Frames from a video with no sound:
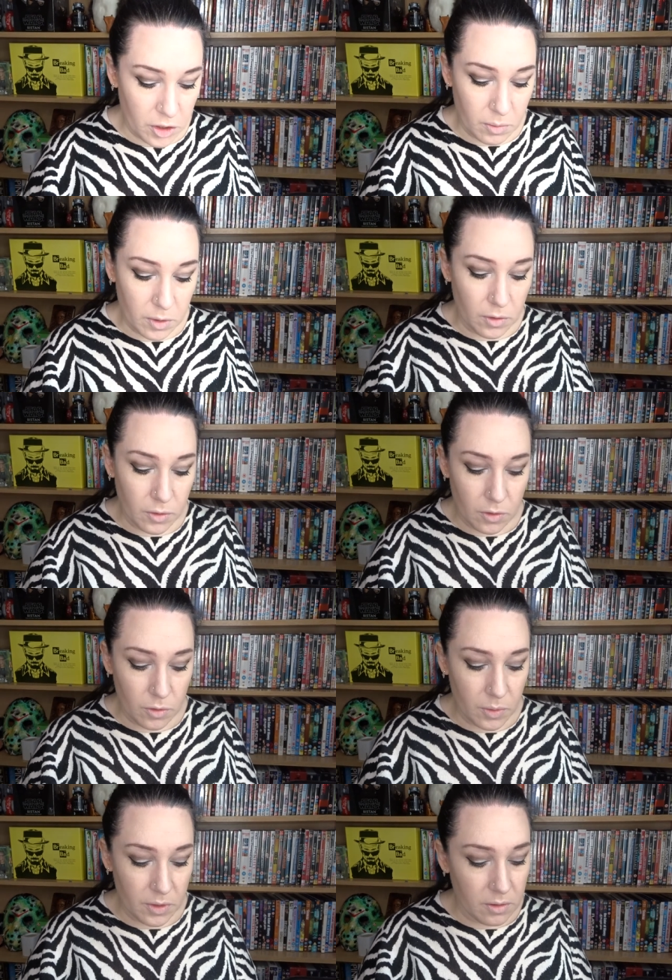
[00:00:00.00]
done, but I'm going to
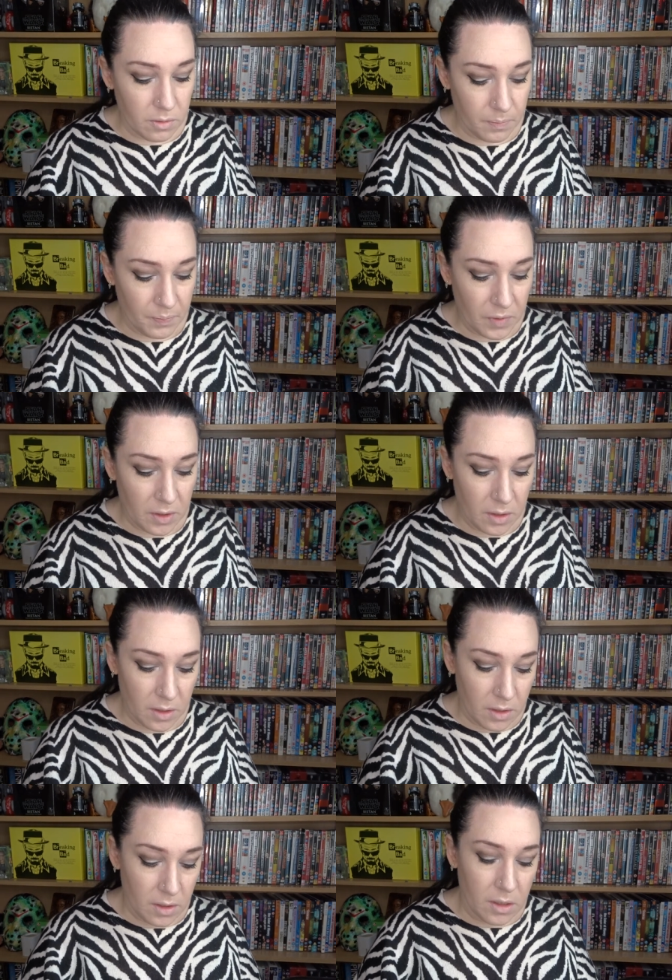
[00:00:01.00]
go with it.
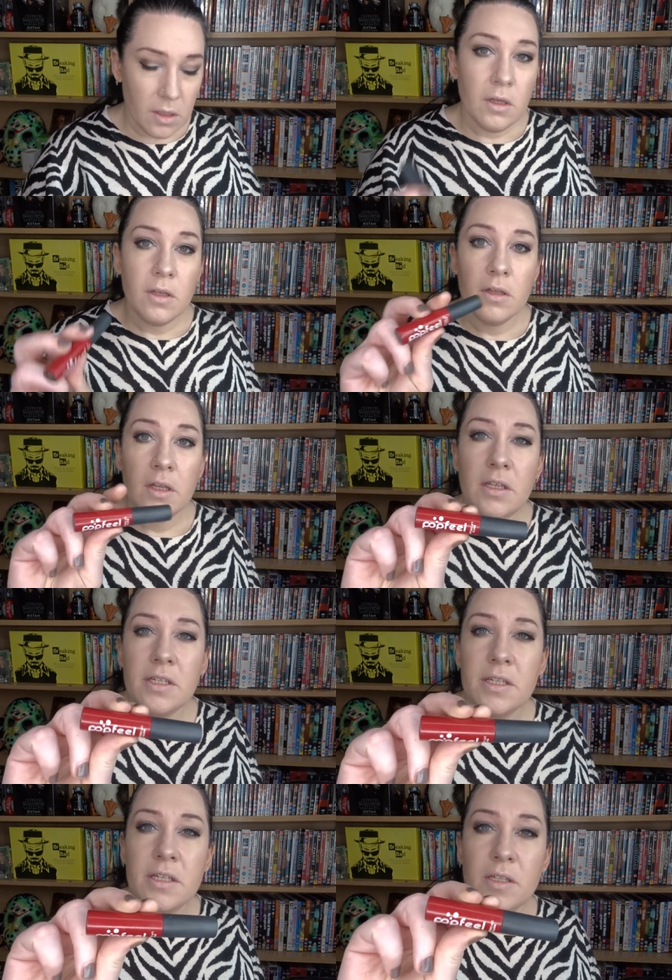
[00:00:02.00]

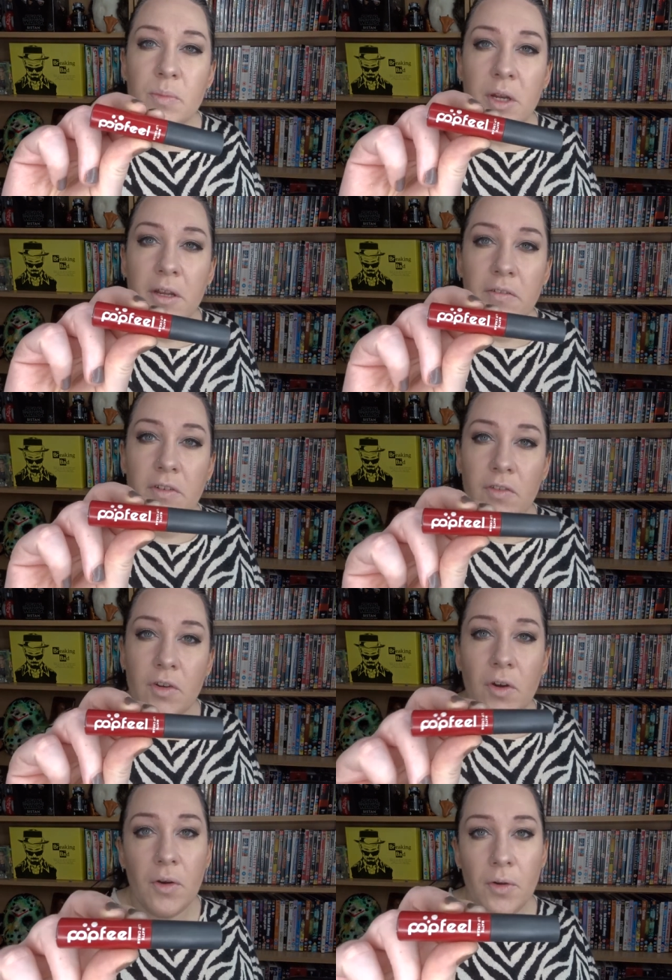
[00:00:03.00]
This is a brand I've never
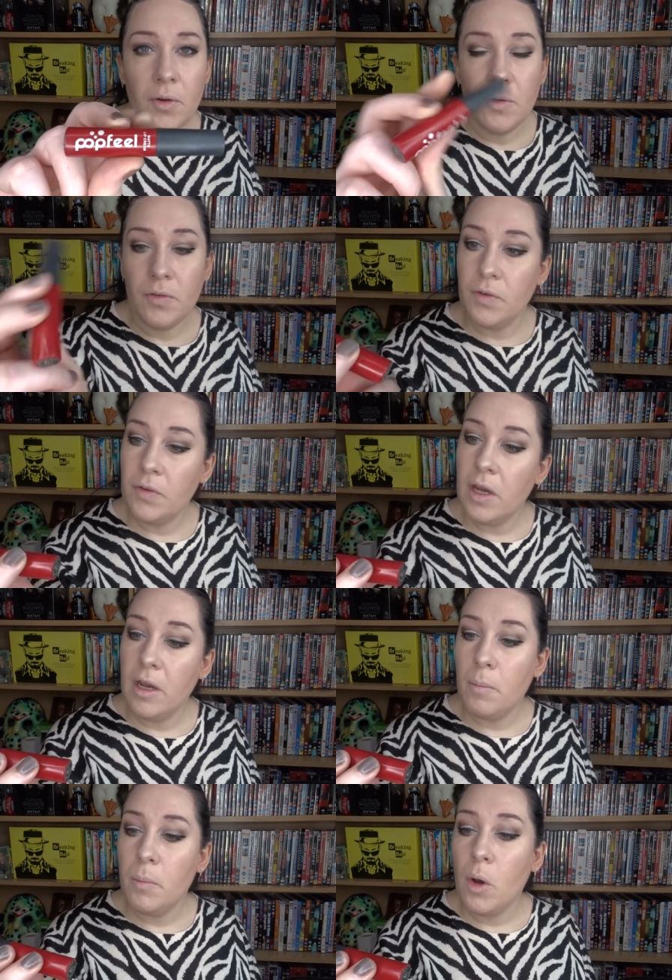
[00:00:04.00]
heard of,
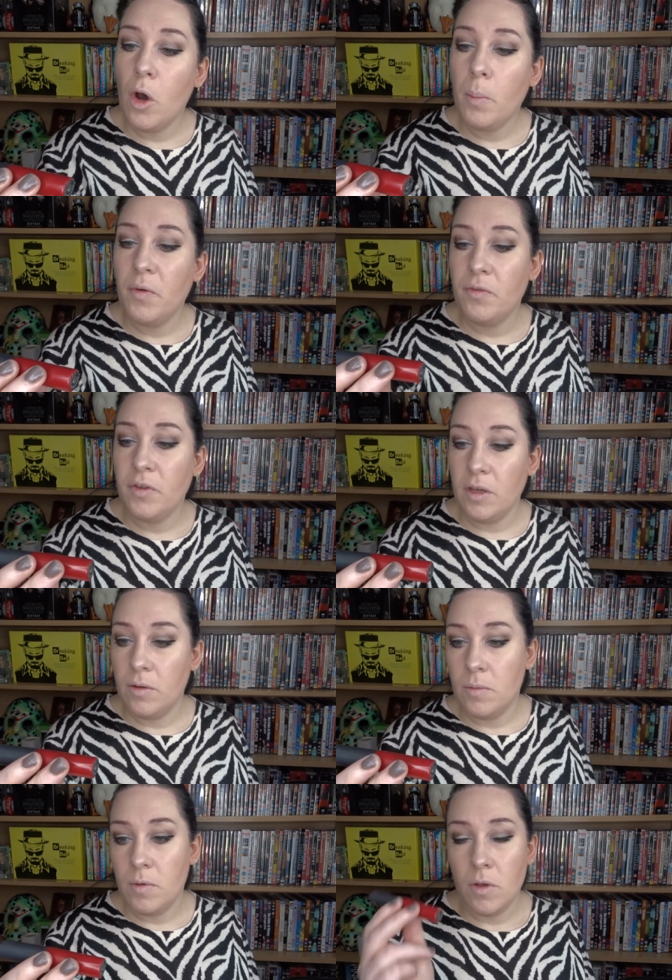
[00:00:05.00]

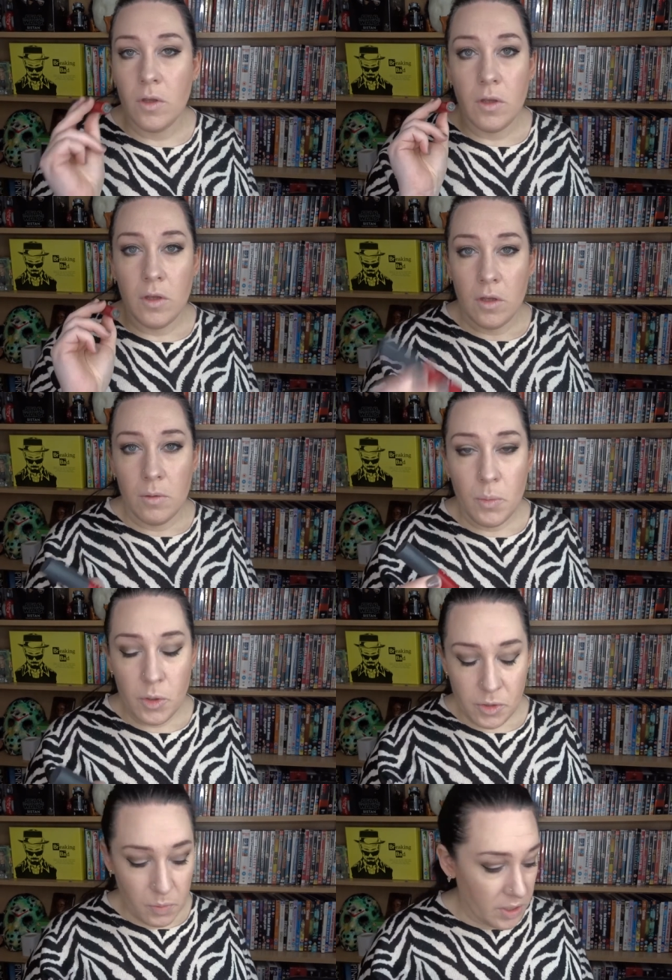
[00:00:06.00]
Popfeel.
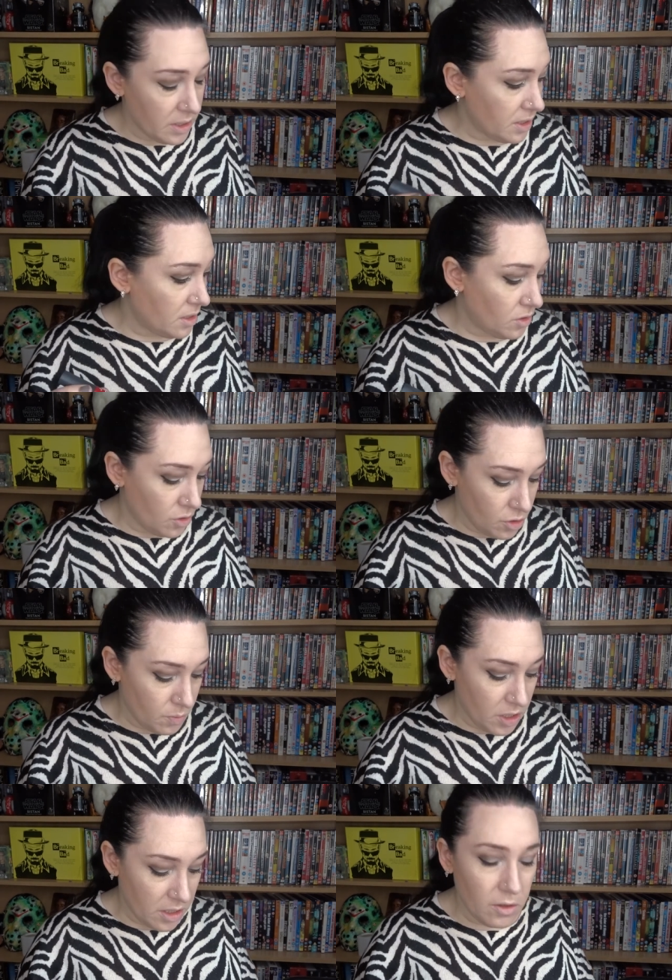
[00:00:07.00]
Poison Pixie's
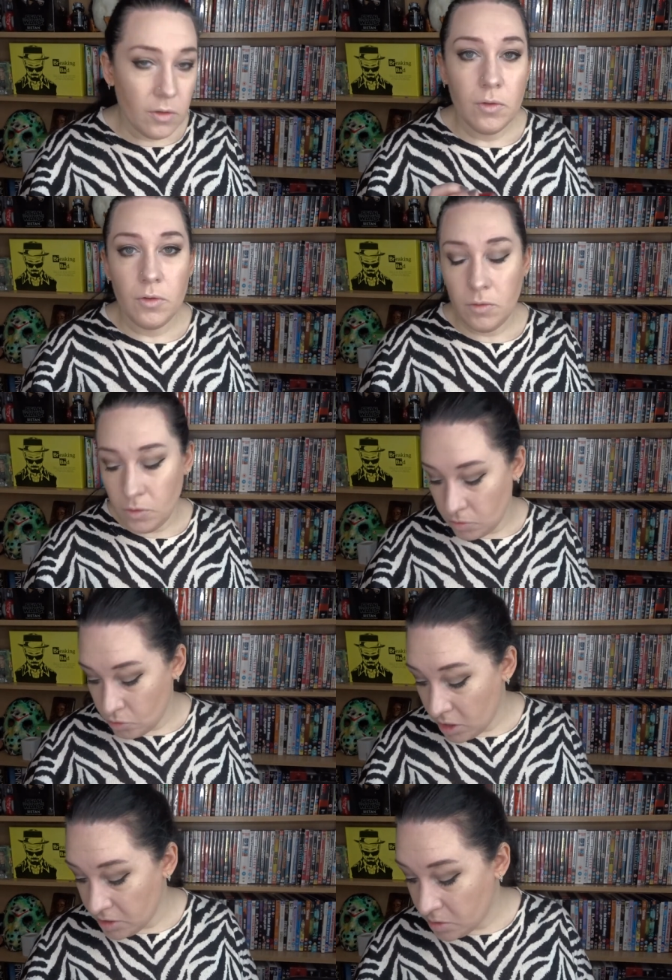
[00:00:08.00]
YouTube channel
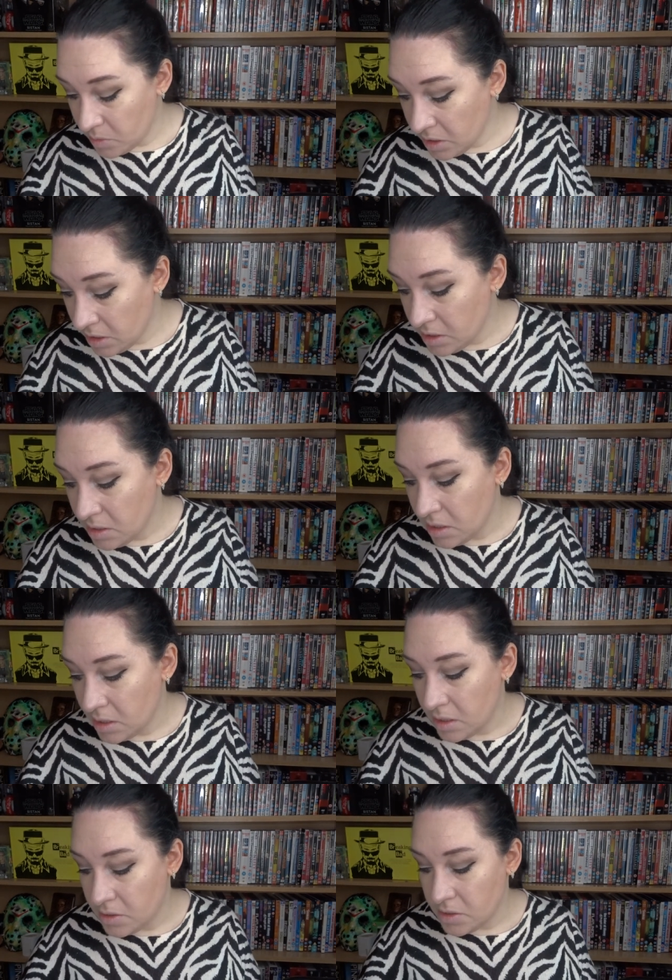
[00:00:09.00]
tried some of these
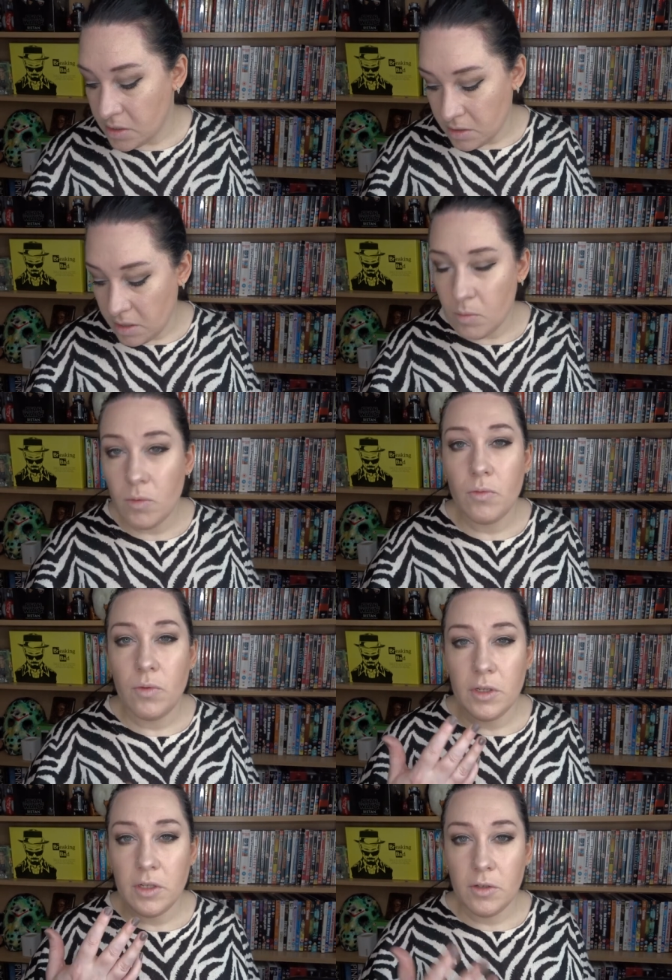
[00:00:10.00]
and they were
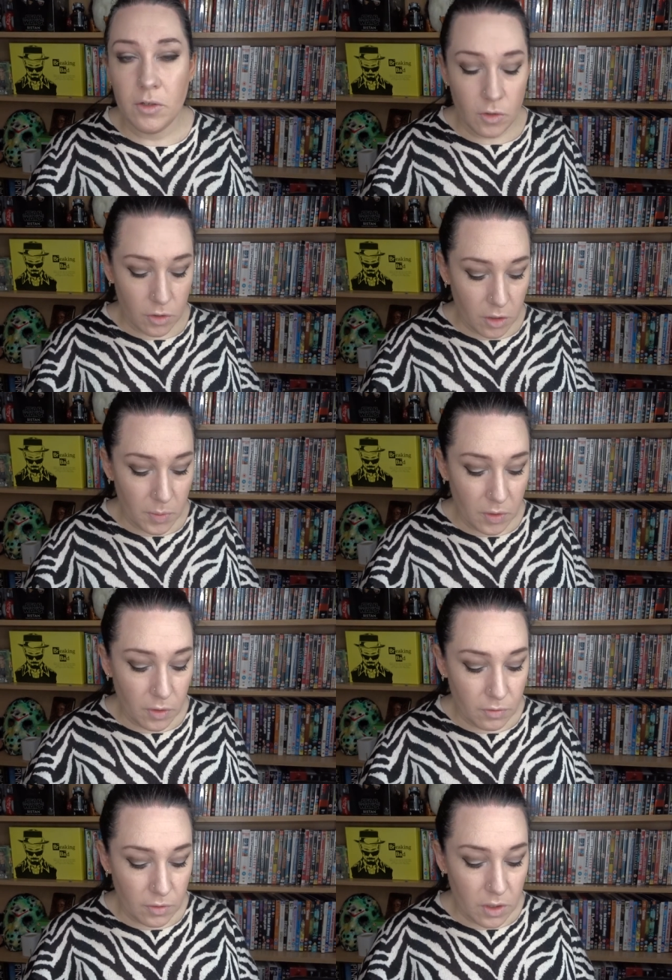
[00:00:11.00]
really good at not coming
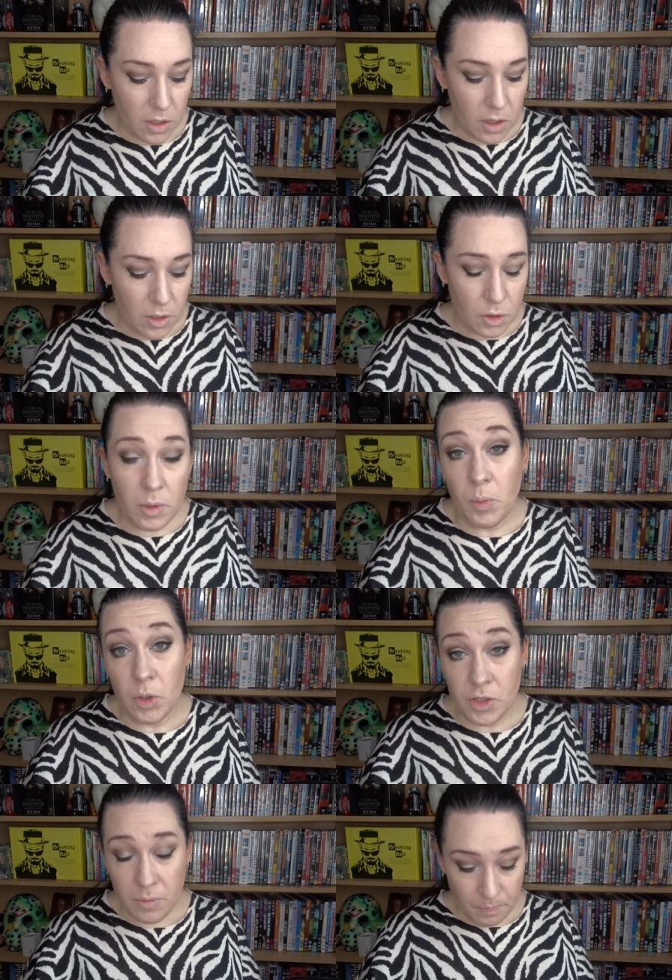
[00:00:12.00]
off, so I
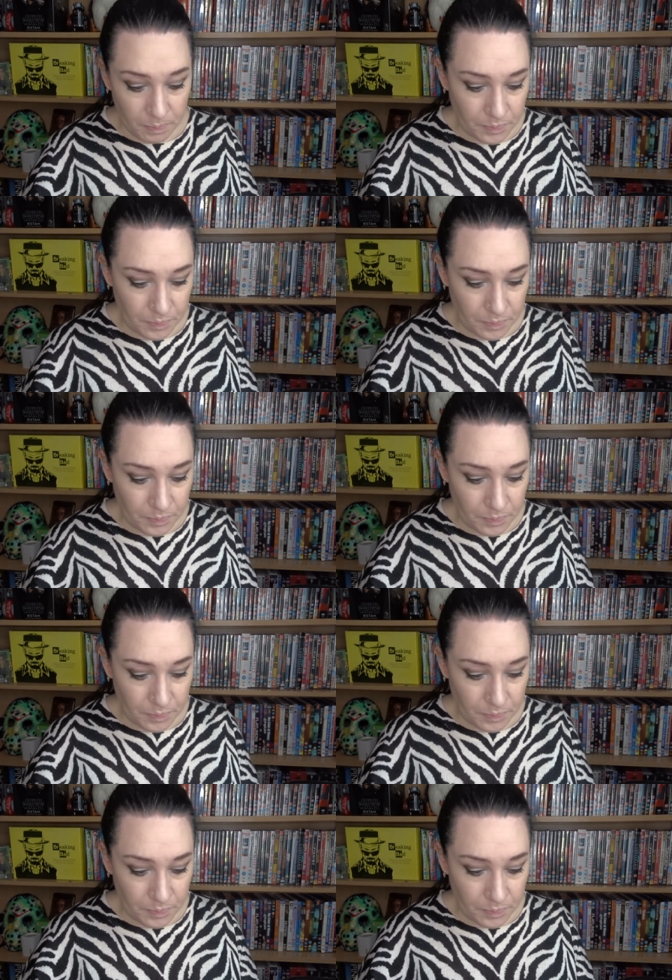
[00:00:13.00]
bought some